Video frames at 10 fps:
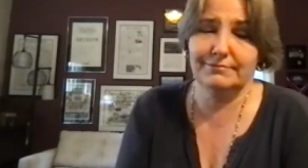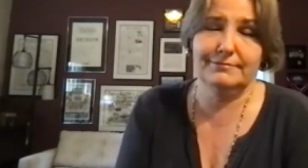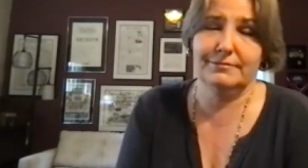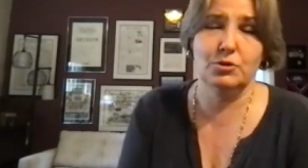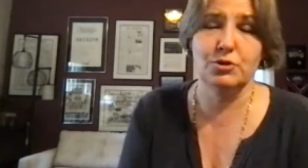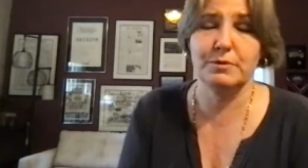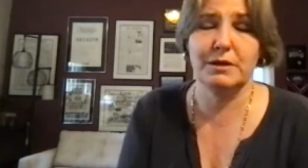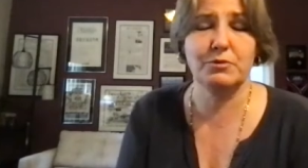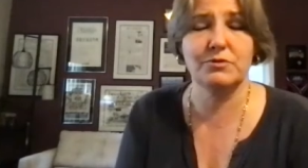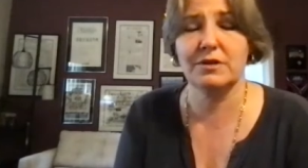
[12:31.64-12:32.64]

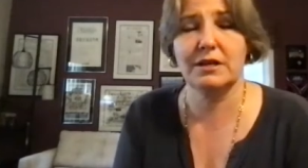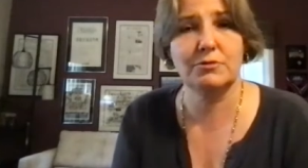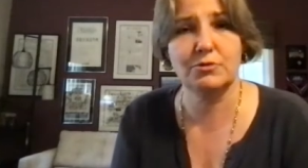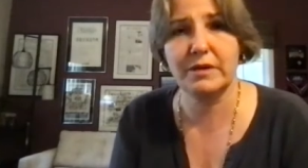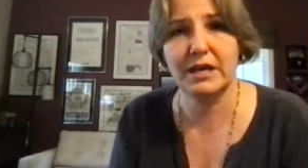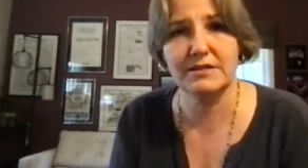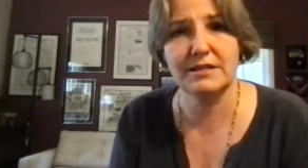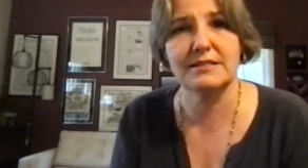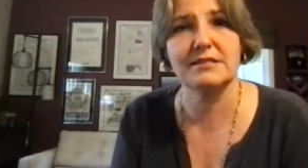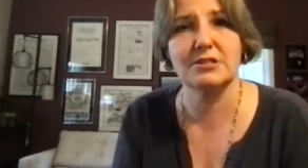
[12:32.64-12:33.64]
newspapers on through
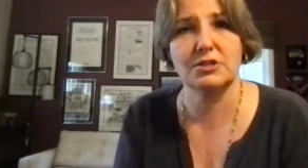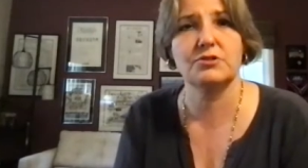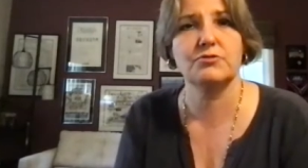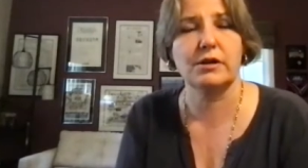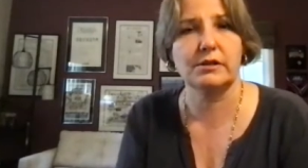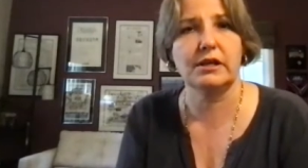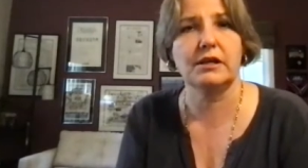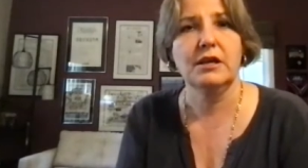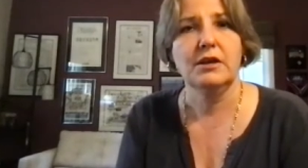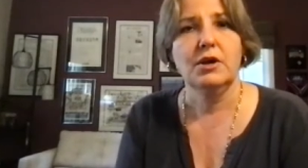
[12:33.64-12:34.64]
magazines, still struggling
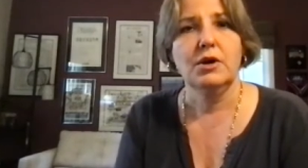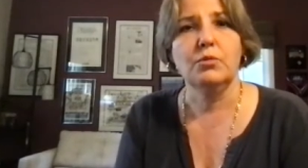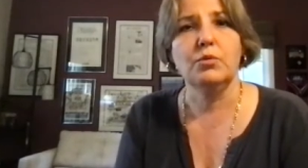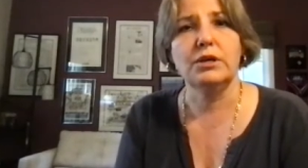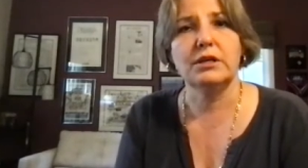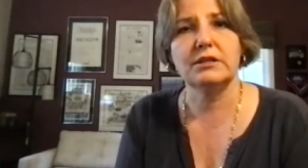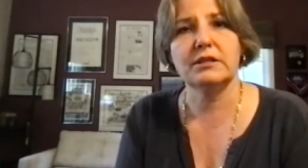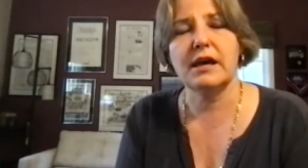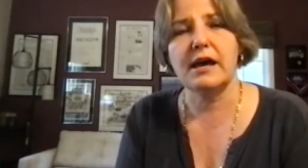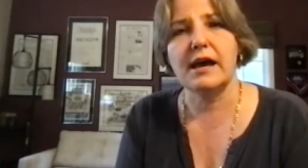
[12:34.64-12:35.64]
with
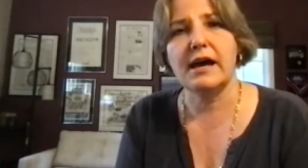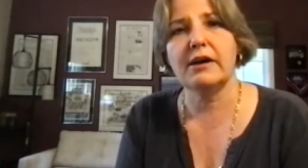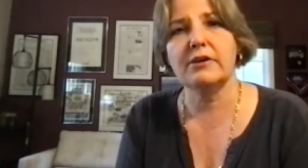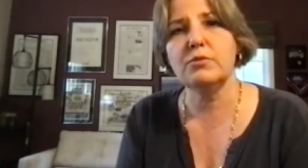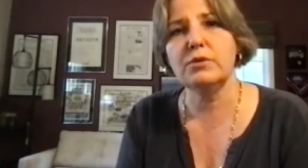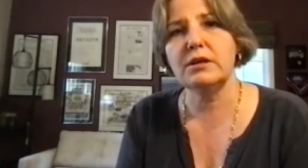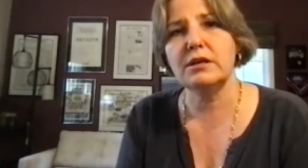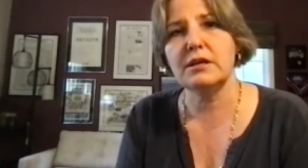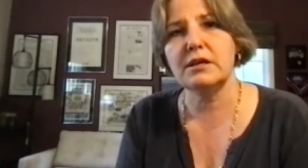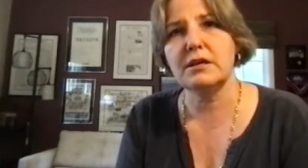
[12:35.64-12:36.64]
how do
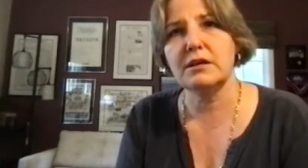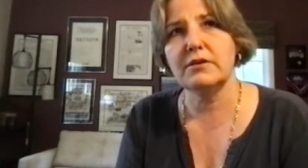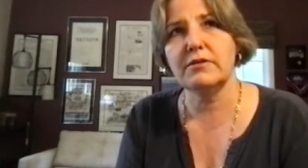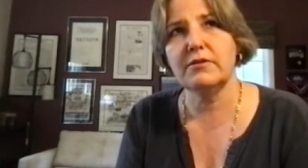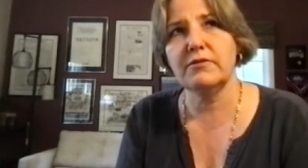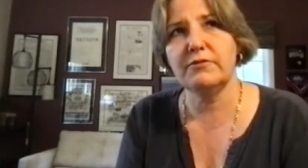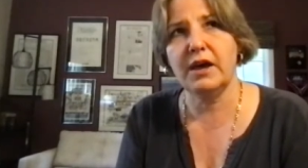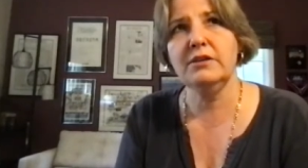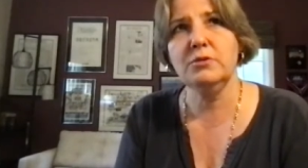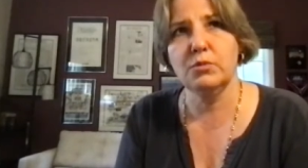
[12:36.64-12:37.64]
we
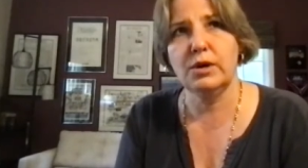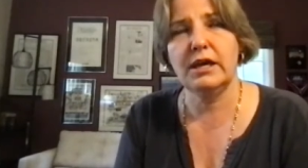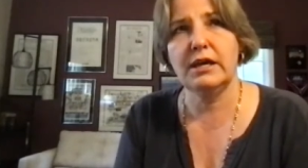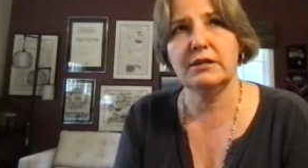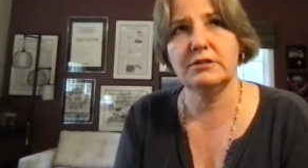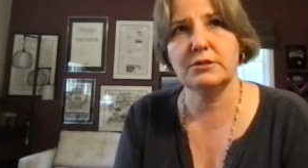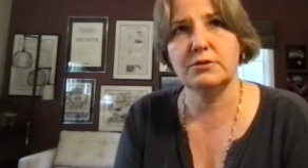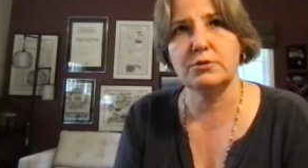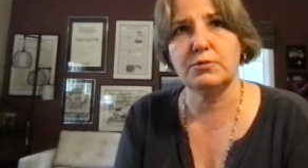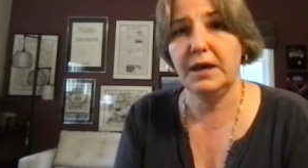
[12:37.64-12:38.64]
find a way
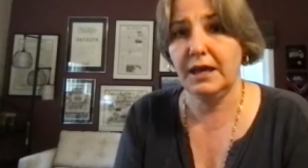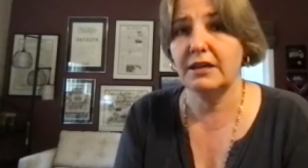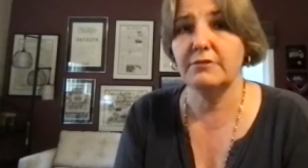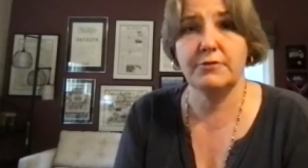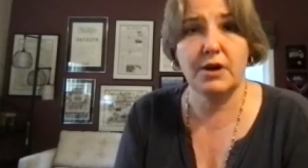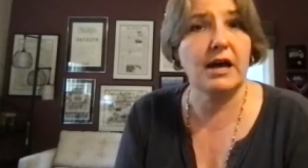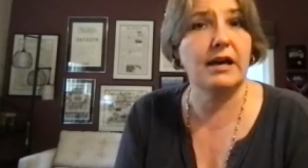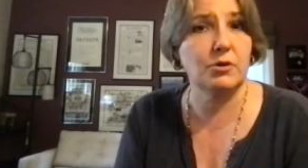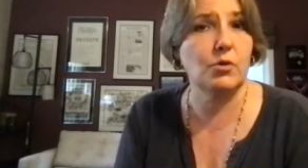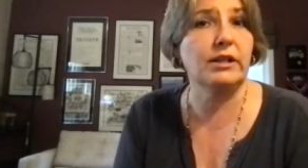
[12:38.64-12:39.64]
to pay for high
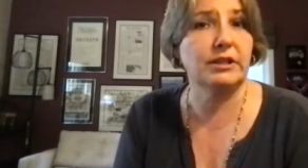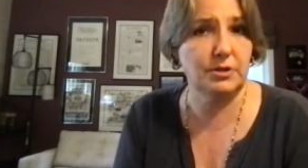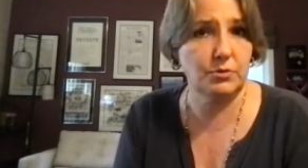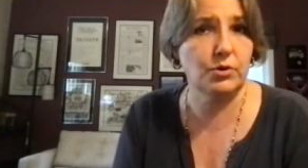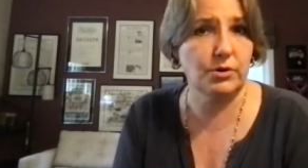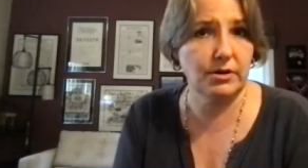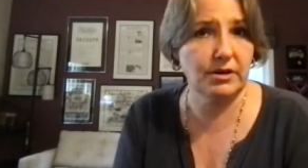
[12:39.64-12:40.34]
quality work.